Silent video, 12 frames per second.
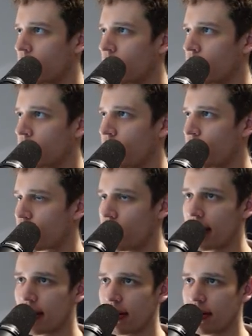Does he have
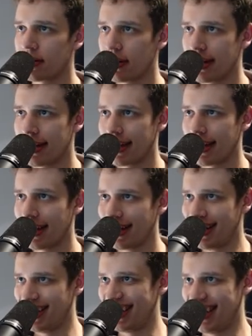drilling claws already? Yeah, yeah.
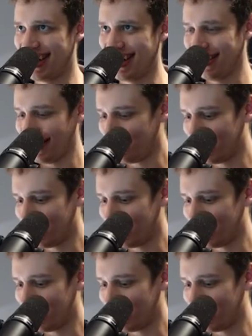None of